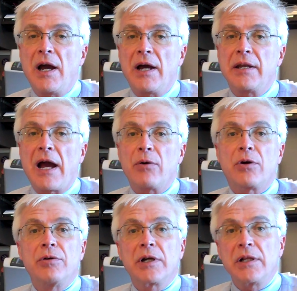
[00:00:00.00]
on how
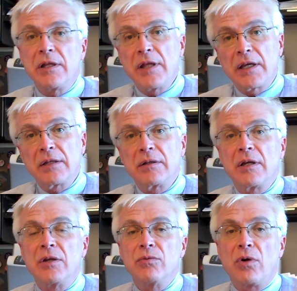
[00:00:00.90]
quickly they
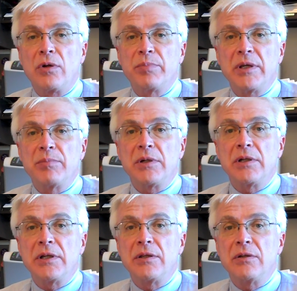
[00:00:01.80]
can enroll
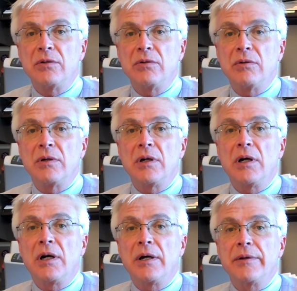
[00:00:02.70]
people in the new
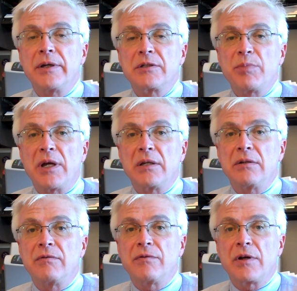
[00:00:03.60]

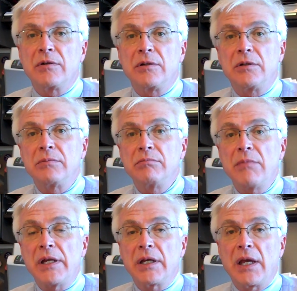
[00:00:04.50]
expanded federal
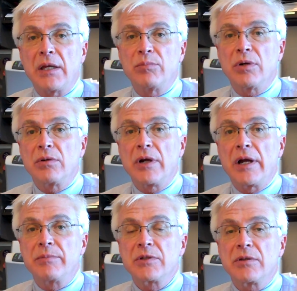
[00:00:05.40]
Medicaid
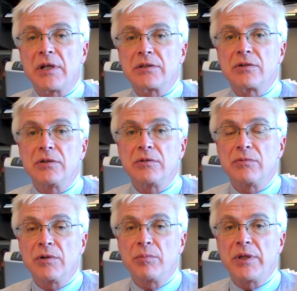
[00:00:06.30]
program. So that's good,
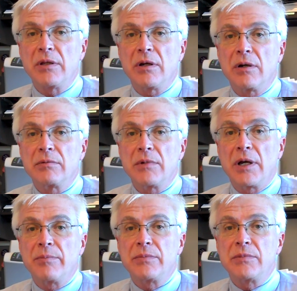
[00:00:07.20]
and we'll be there
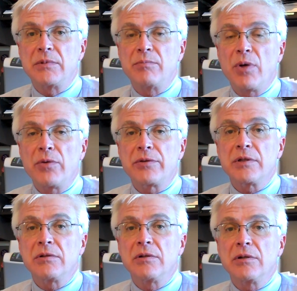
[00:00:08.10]
both
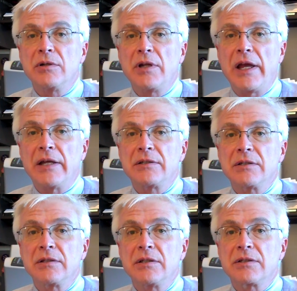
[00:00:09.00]
to learn and
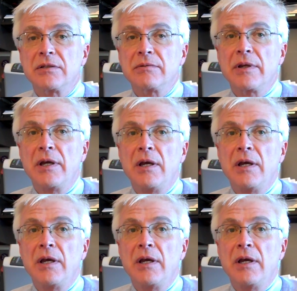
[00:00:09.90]
to listen